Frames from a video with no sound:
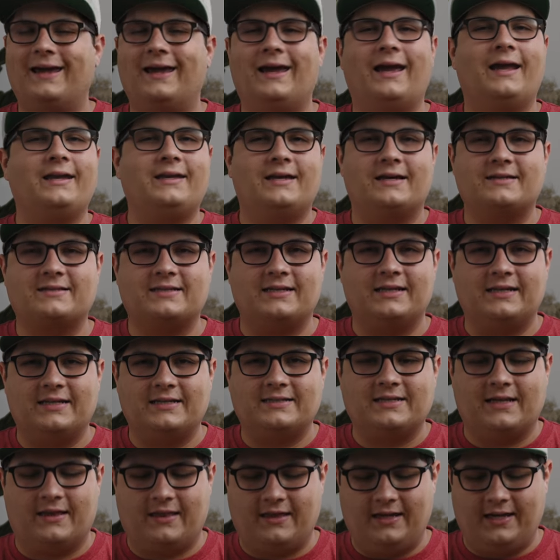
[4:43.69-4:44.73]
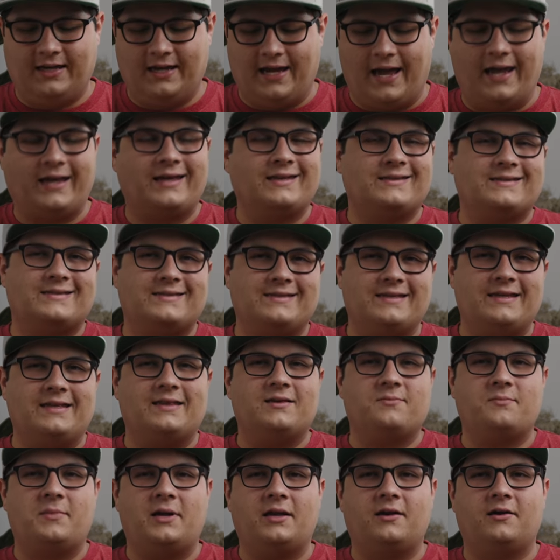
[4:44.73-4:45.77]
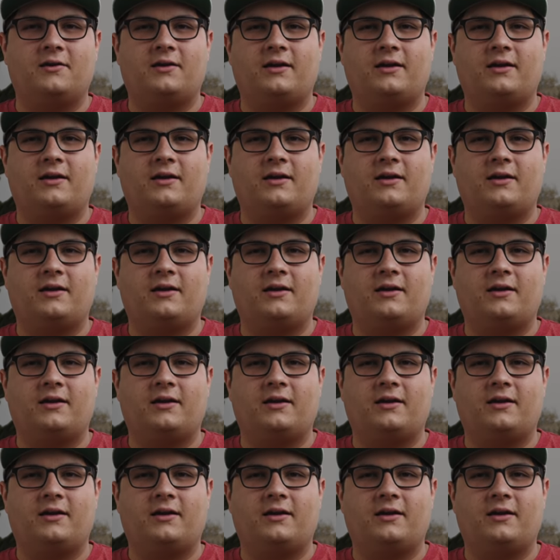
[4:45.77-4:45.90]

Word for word: And yes, it is a thing. I can see the meter